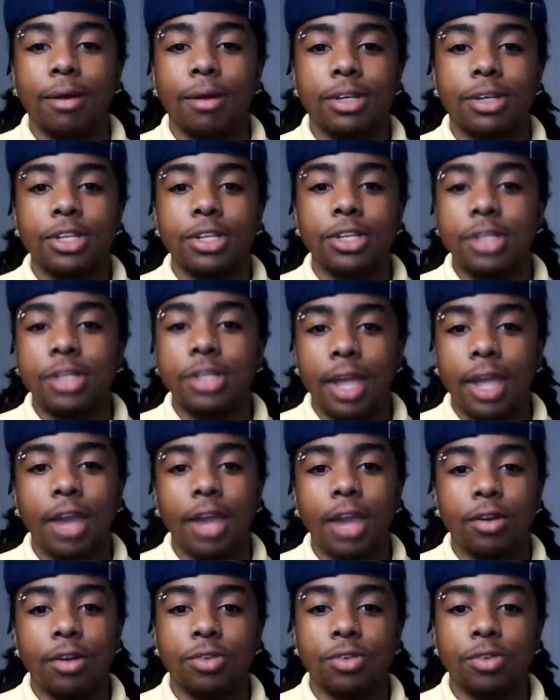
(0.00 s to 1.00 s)
Just the
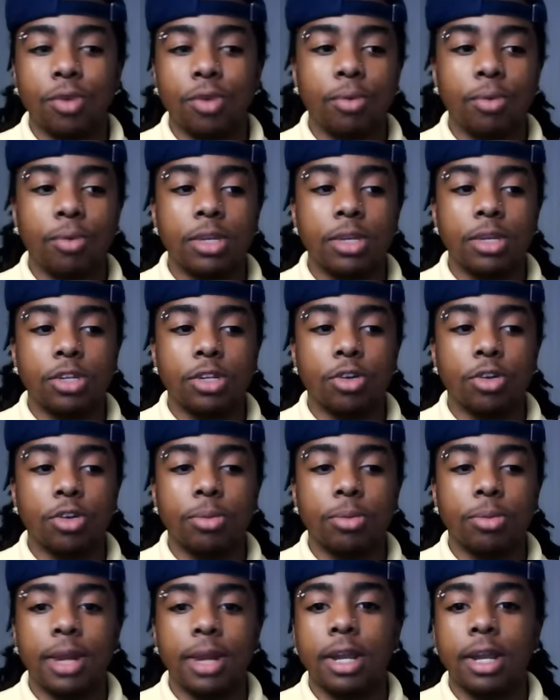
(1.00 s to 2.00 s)
hair is growing really slow,
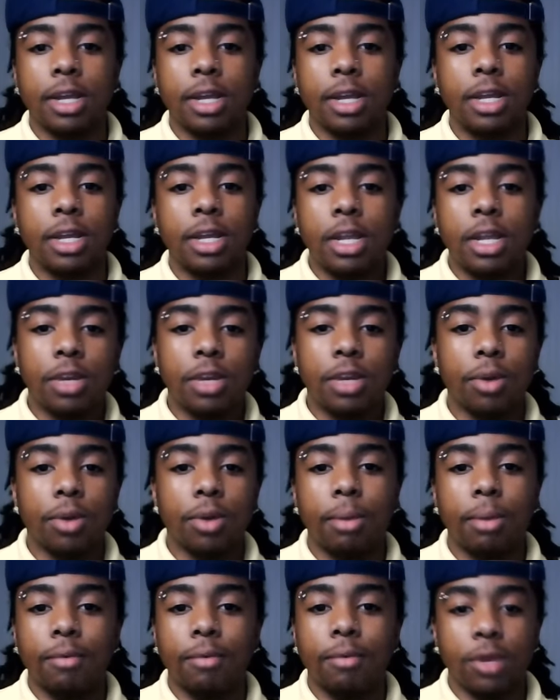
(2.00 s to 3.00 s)
but I like the way
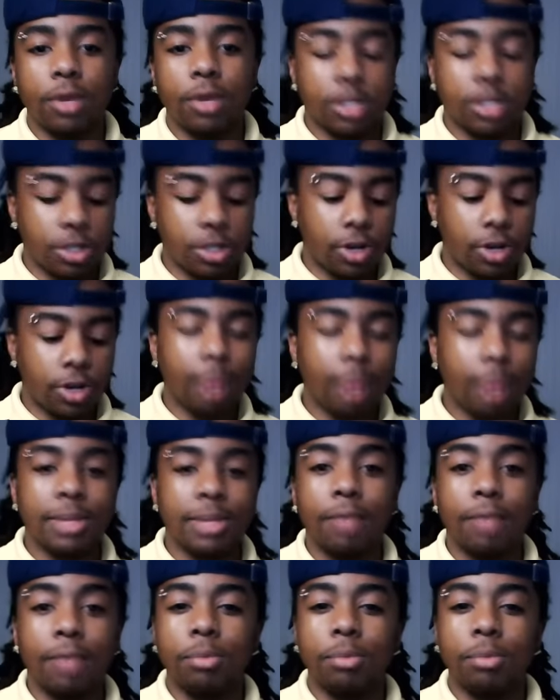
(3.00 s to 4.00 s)
my voice drops
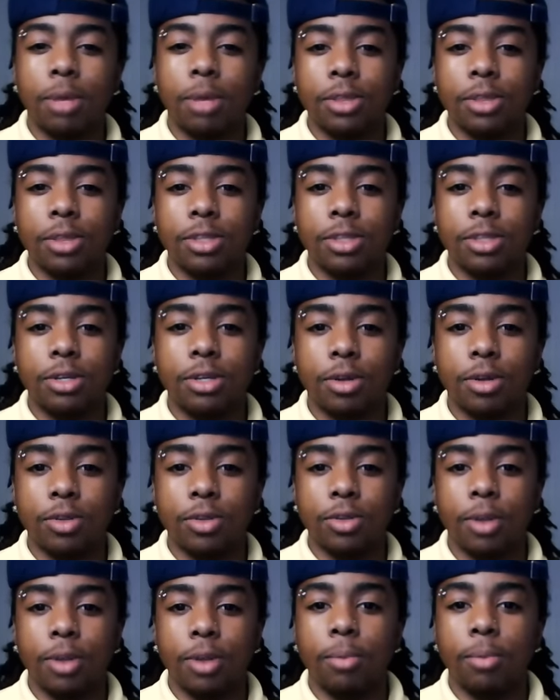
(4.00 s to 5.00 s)
every month, you know.
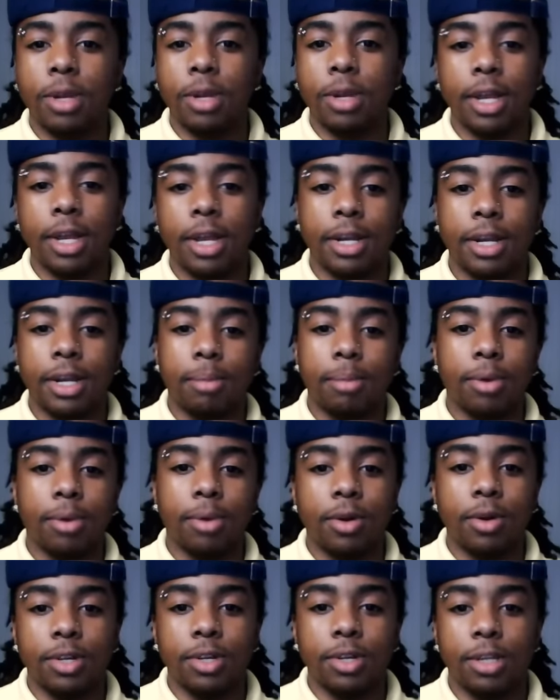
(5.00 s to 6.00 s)
So I'm really liking that
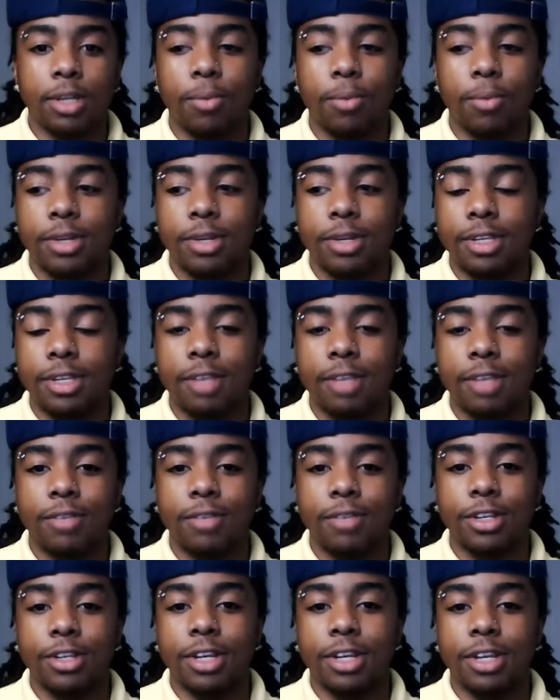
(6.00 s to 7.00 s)
progress. I want to see if
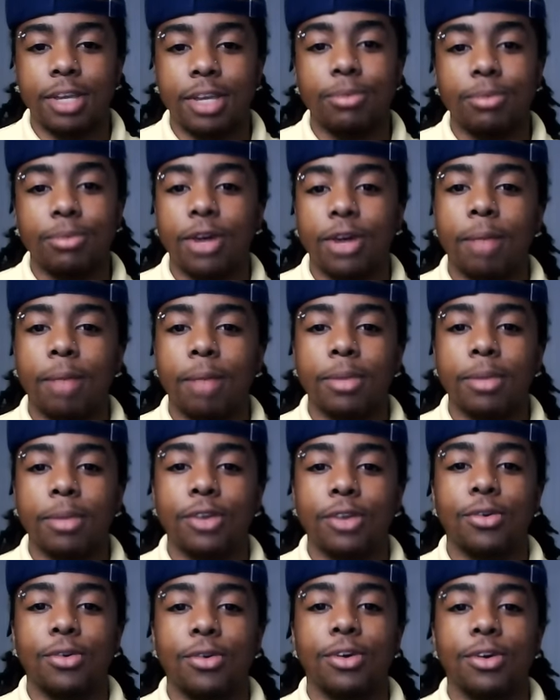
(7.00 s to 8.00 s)
it's going to keep dropping,
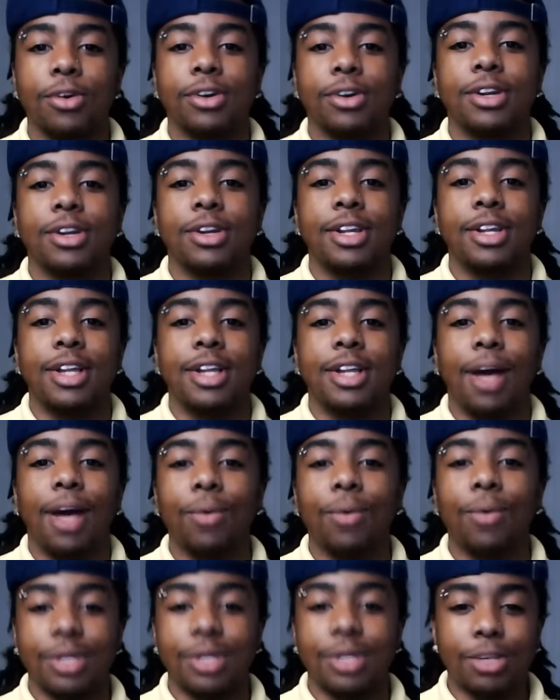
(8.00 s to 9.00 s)
or I
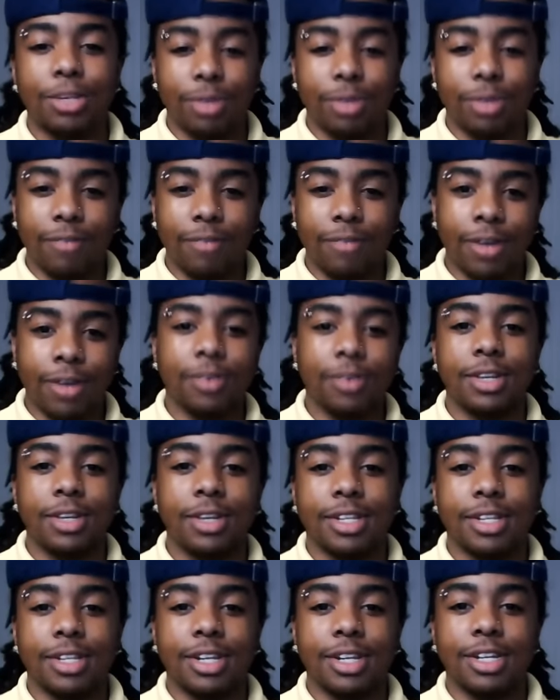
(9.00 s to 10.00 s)
want to see what the final
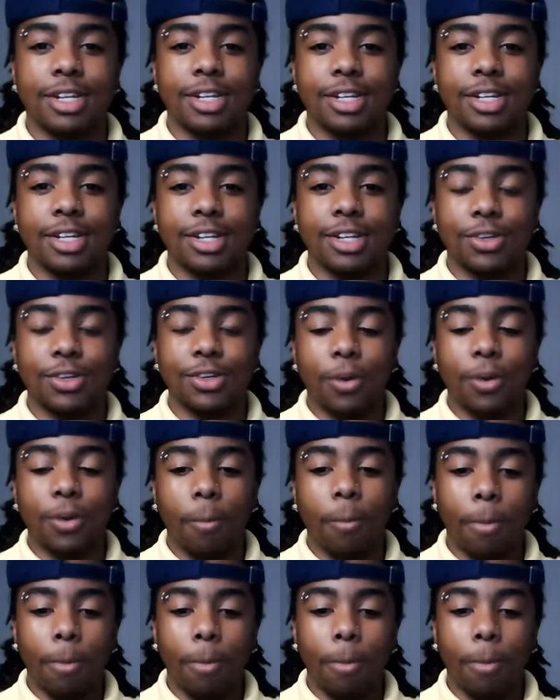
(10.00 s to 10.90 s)
destination is, you know.